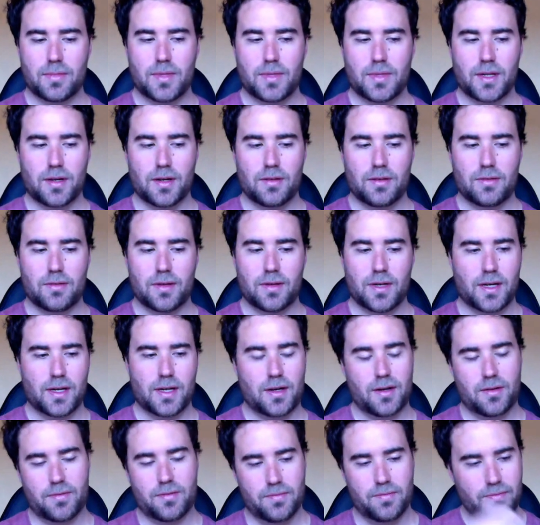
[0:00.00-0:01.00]
you
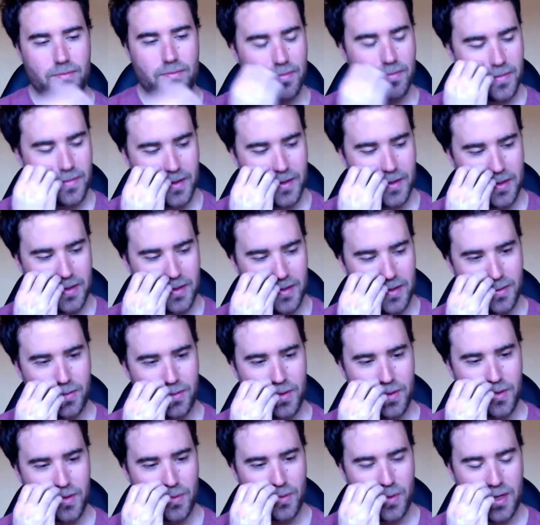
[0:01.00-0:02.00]
know,
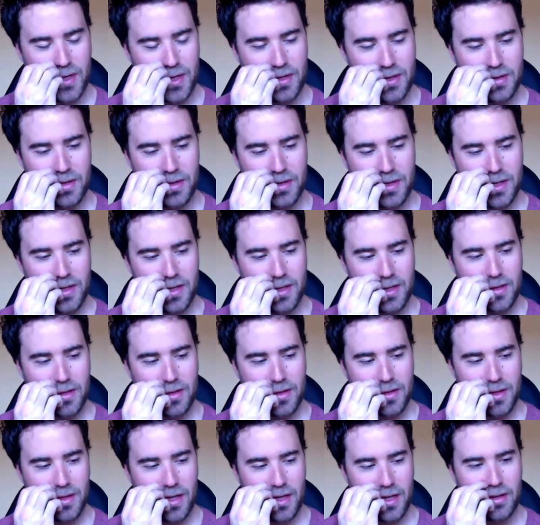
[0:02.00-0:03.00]
there's one
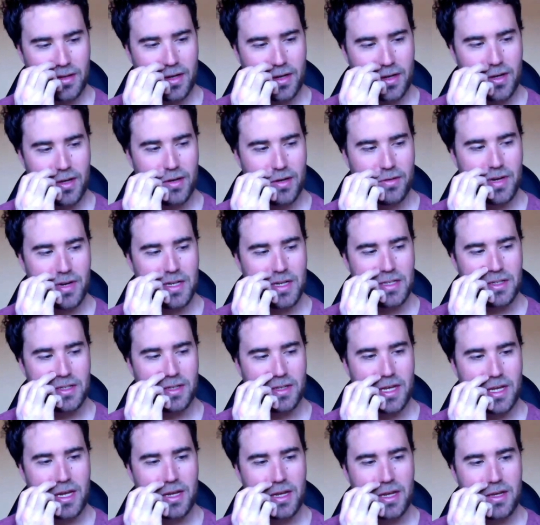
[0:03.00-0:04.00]
thing I heard
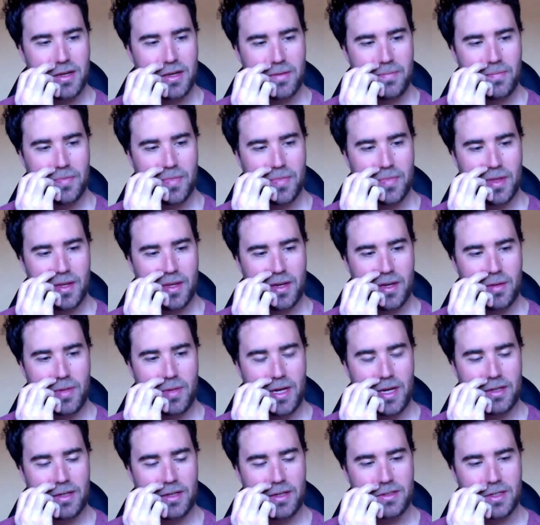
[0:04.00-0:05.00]
recently
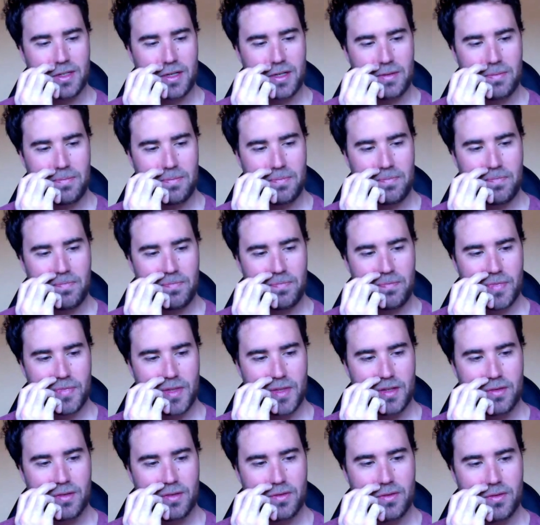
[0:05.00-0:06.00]
about
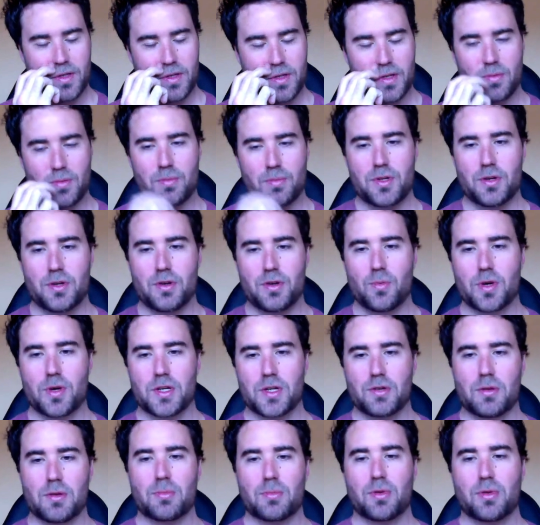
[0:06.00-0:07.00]
you
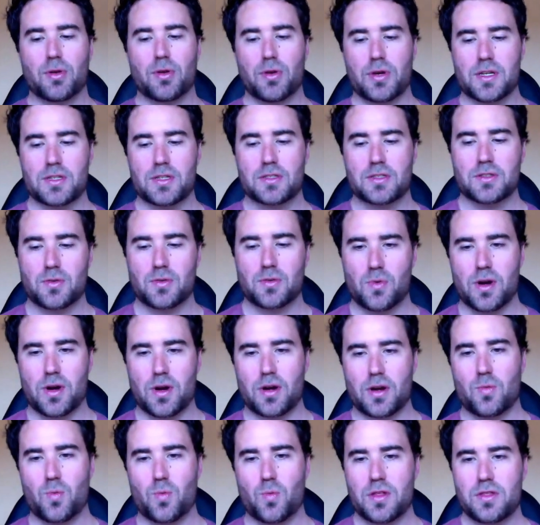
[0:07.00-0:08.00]
want your employees to
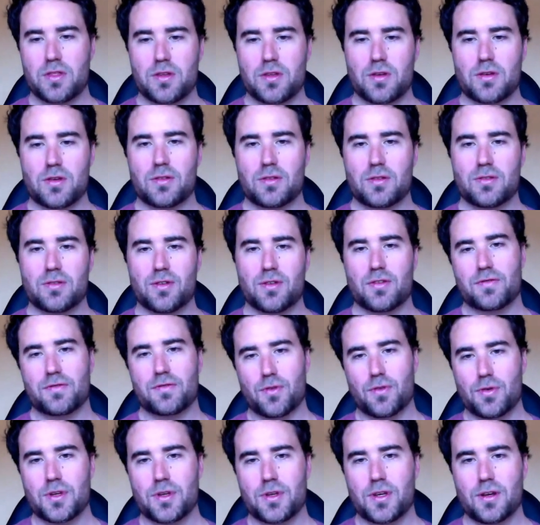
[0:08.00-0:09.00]
work with you, not
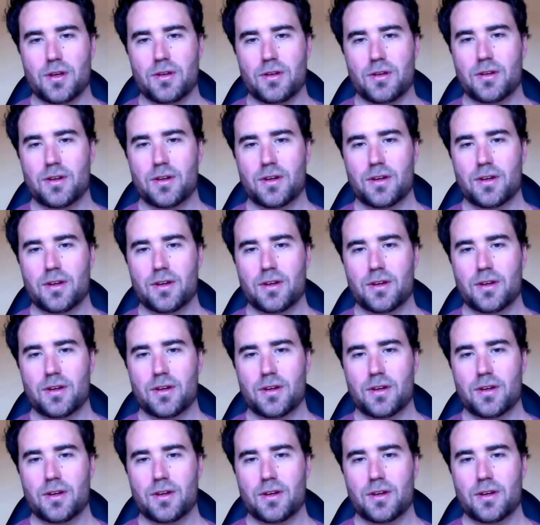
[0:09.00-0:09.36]
for you.